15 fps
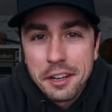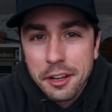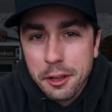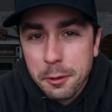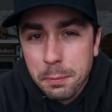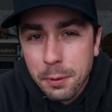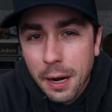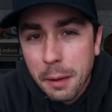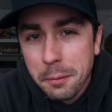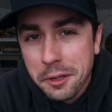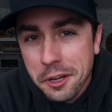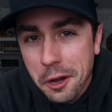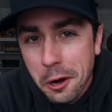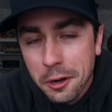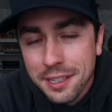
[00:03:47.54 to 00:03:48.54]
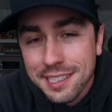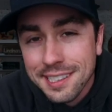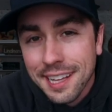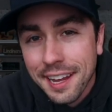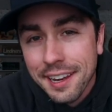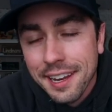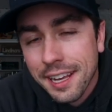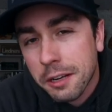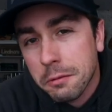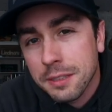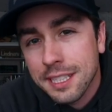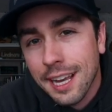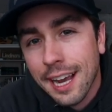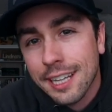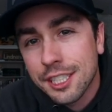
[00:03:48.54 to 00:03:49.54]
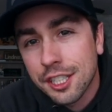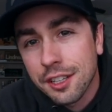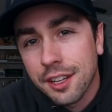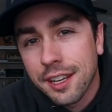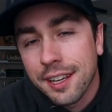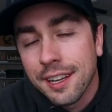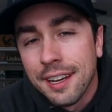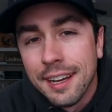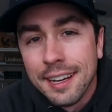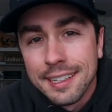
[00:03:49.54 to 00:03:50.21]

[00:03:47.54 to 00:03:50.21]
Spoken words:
Now you probably noticed that Nick was actually